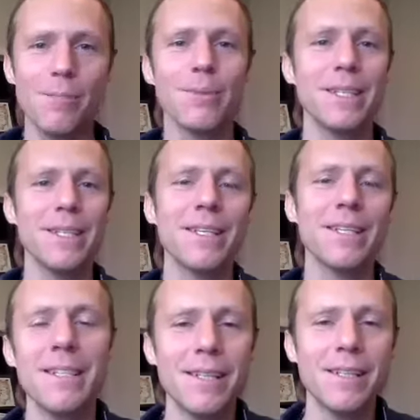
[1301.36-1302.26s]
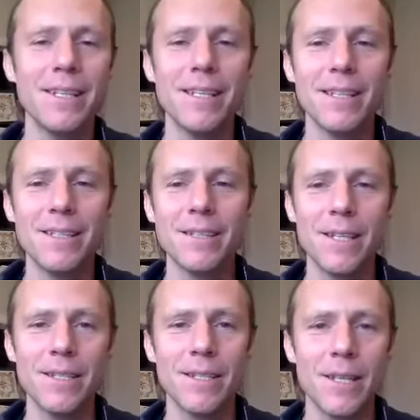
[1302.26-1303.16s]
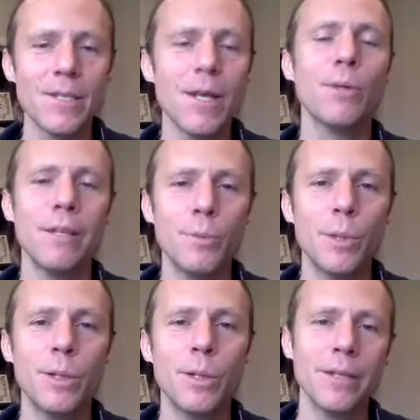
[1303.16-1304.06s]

isn't it? It's unbelievable.